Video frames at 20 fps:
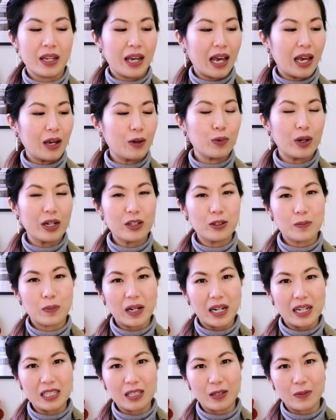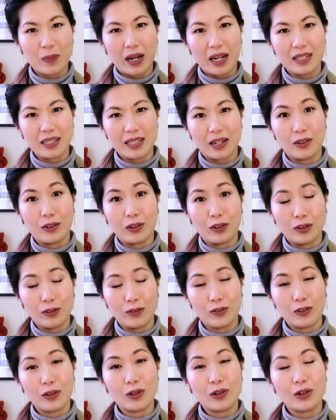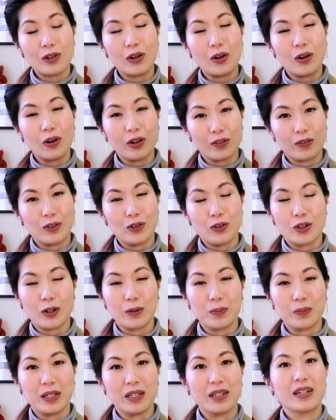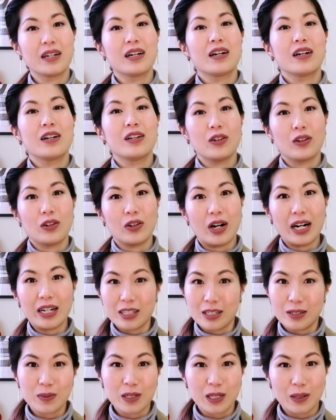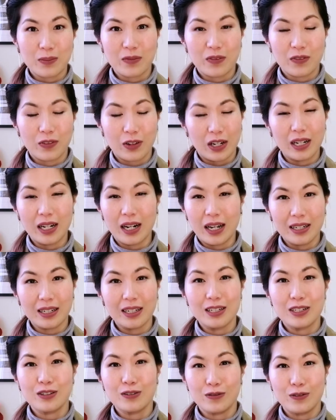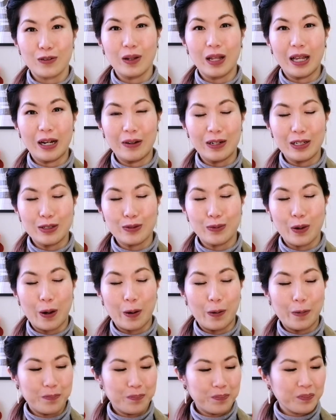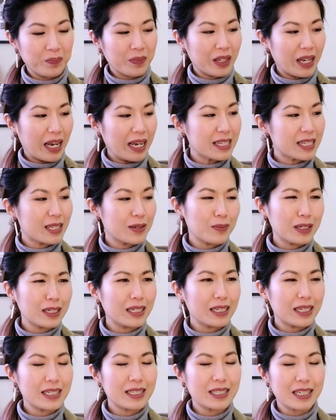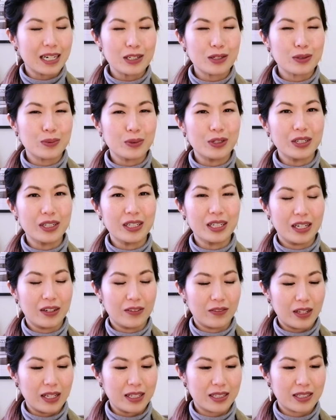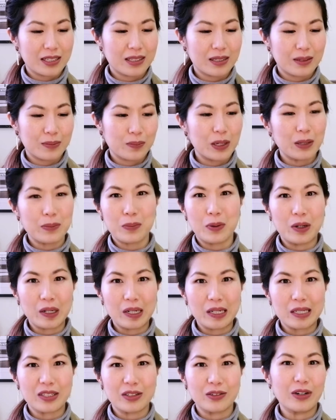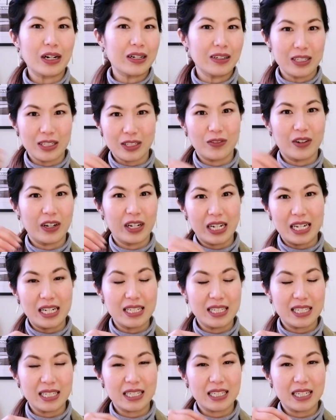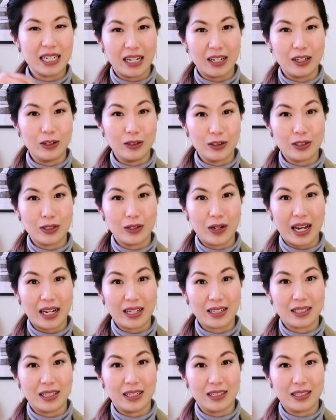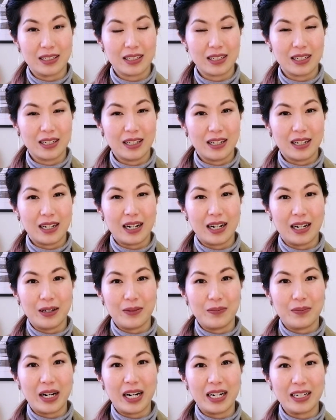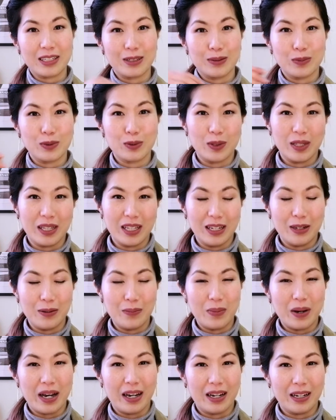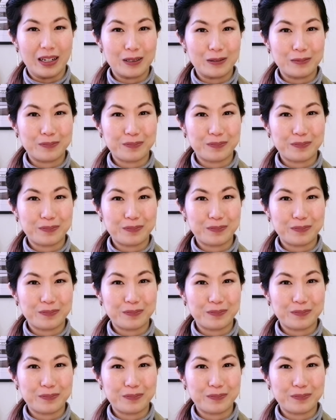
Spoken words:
And when you place the bag down on the floor, or if you drop it, your items are very likely to fall out as well. And similarly, touch wood, if there's pickpockets around, it's very easy to then also access items within the bag.